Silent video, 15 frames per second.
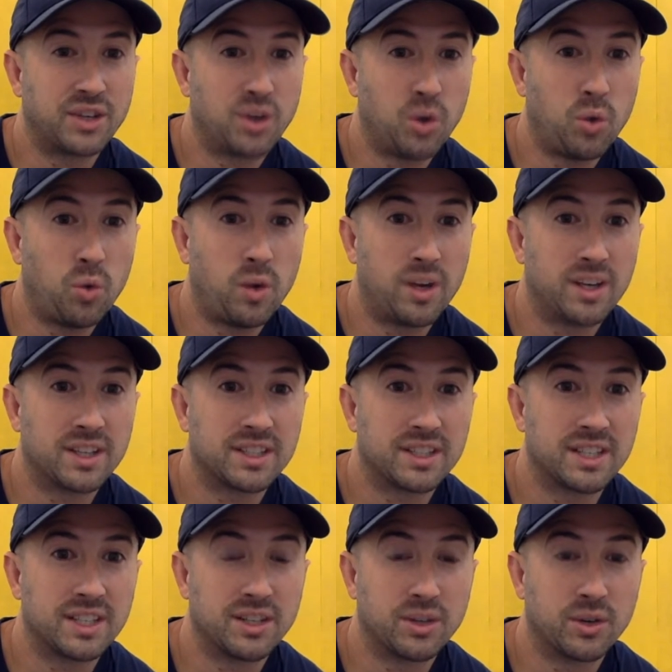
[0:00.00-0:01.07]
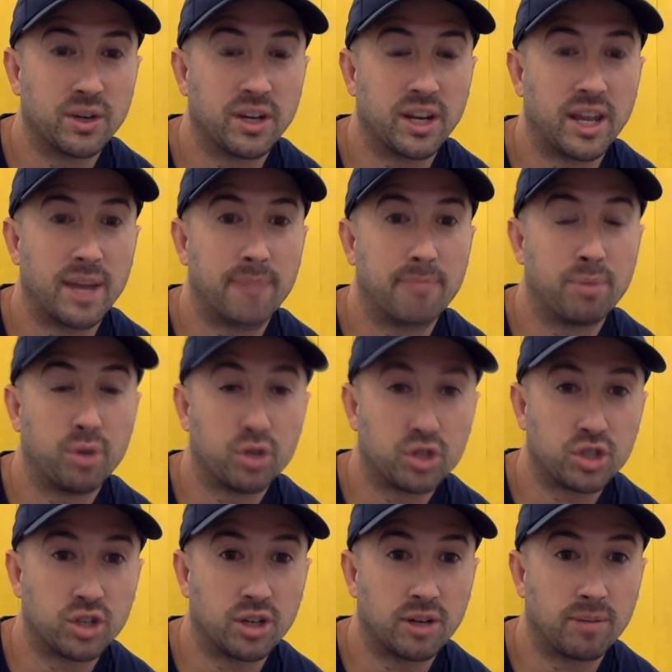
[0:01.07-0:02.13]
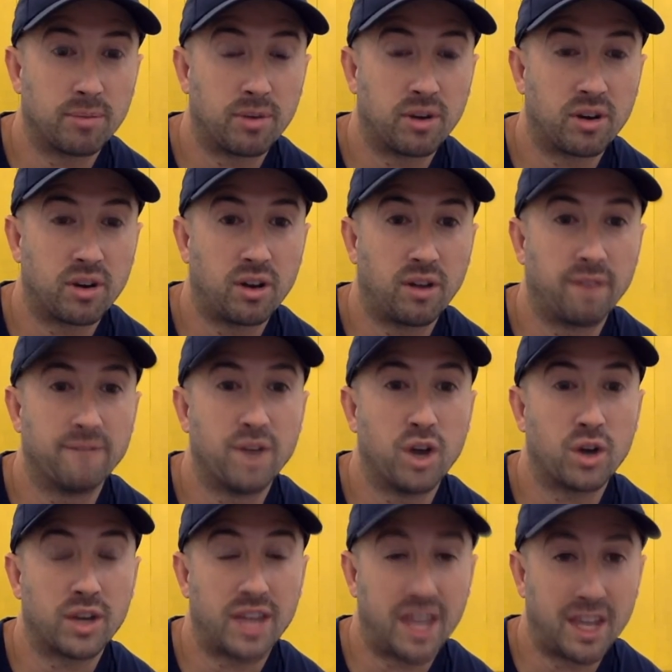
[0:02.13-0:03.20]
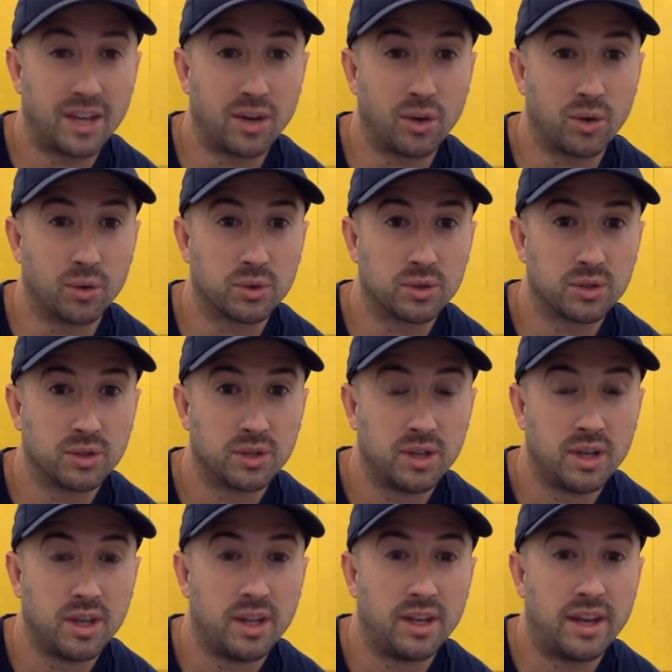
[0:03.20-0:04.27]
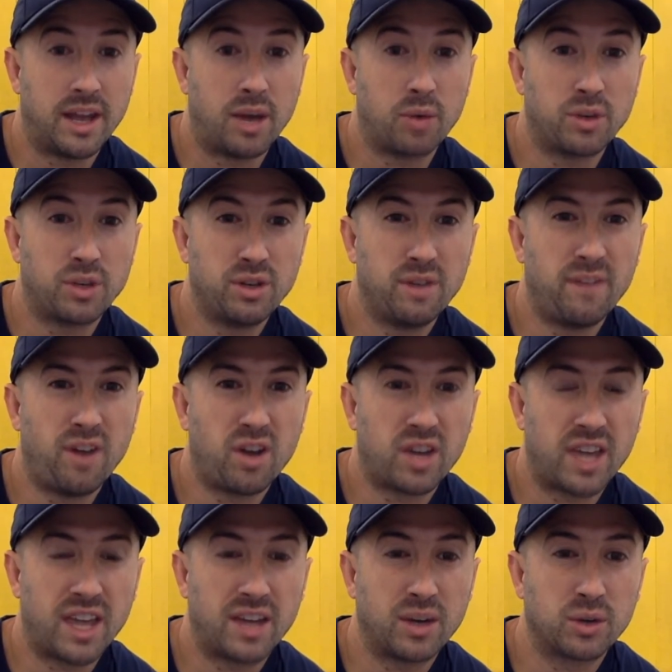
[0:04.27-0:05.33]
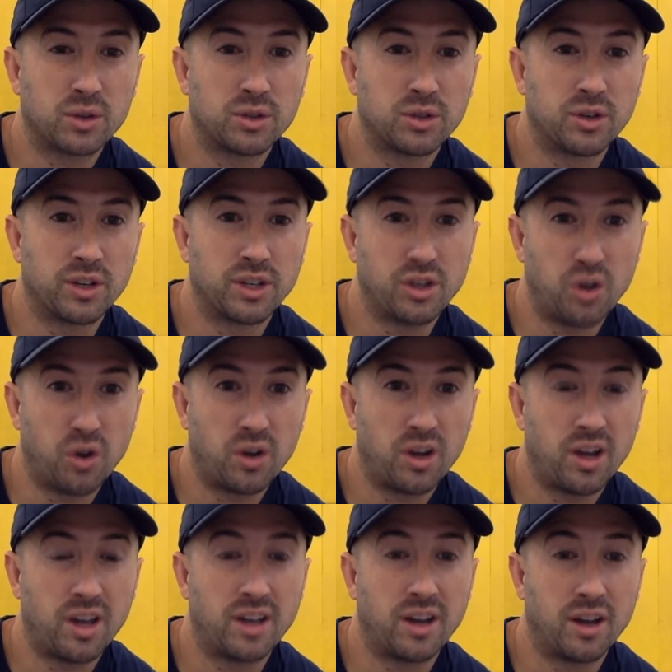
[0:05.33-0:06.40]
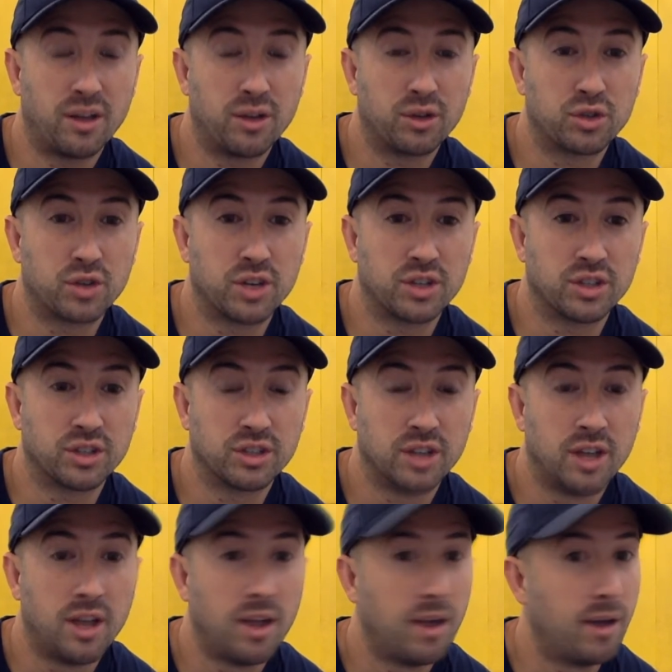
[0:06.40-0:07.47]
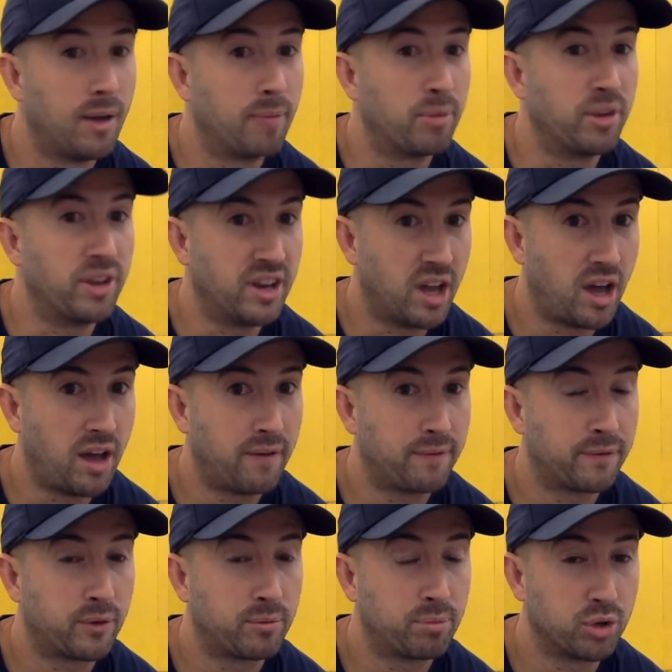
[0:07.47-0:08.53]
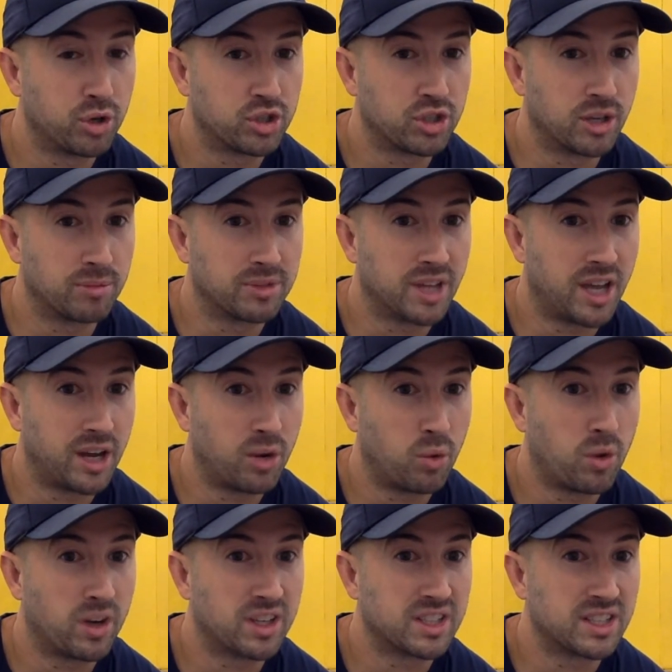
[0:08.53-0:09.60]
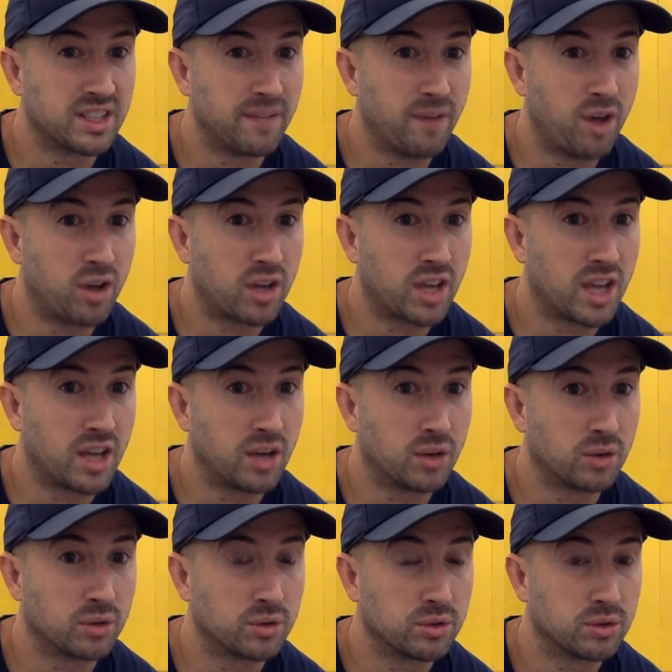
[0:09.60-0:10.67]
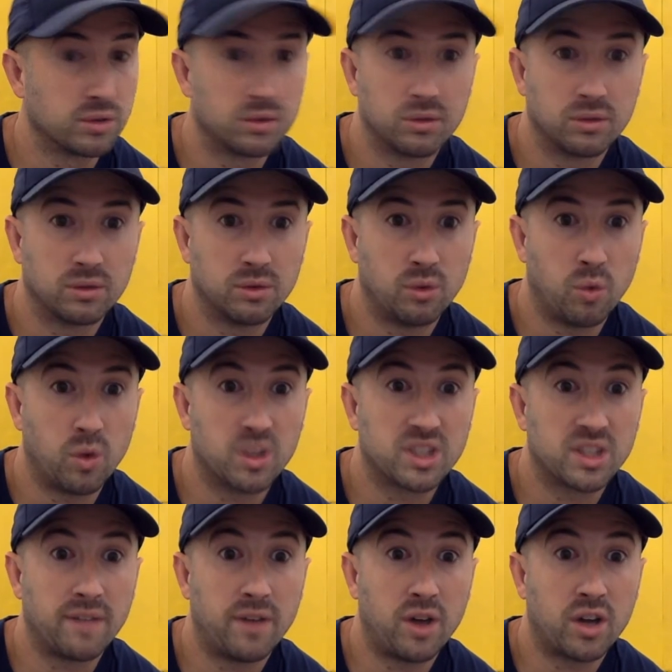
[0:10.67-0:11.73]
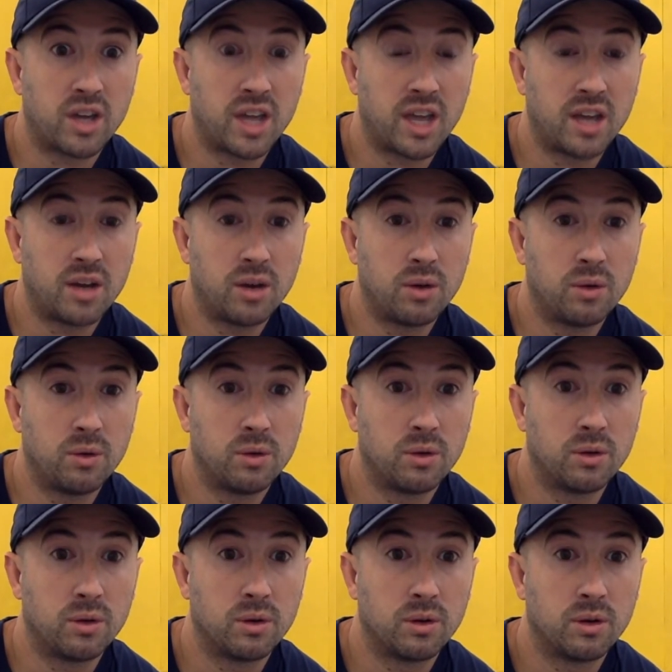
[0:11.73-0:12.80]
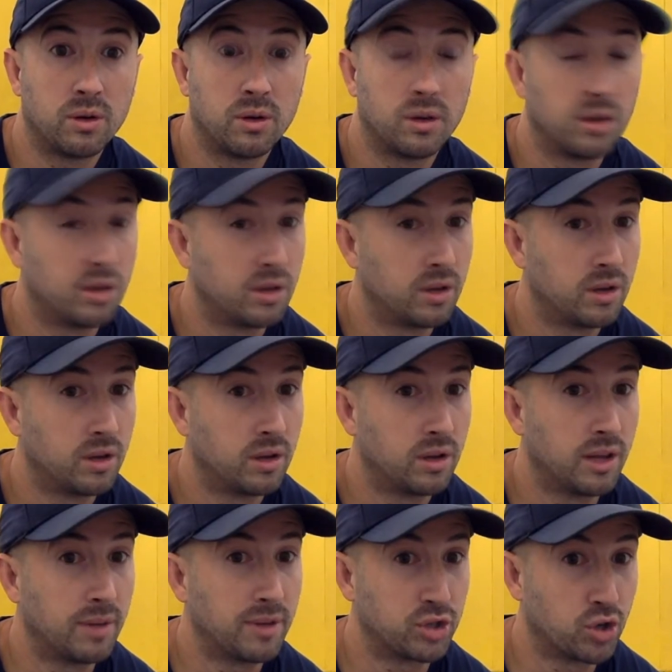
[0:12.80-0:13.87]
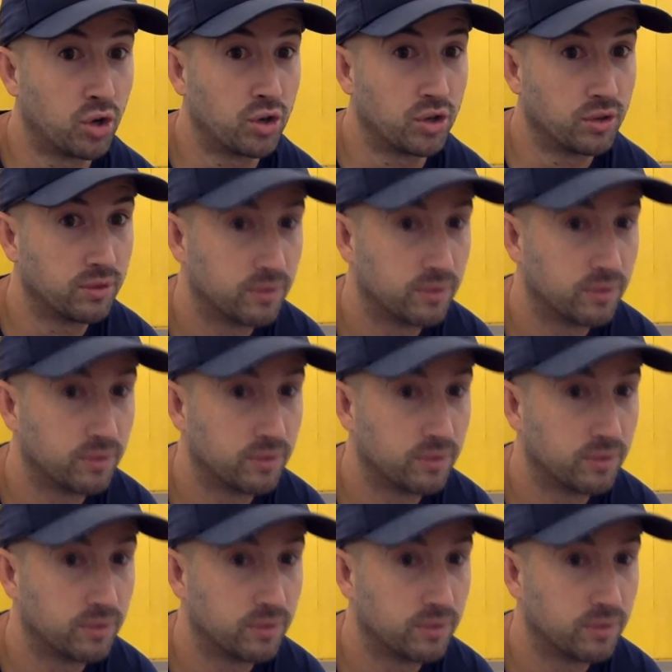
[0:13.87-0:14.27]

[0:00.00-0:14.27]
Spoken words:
don't want to see during a push-up are called volcanoes. Now, we do volcanoes during yoga and other stretches, but not for push-ups. I don't want to see volcanoes. What's a volcano? Let me show you.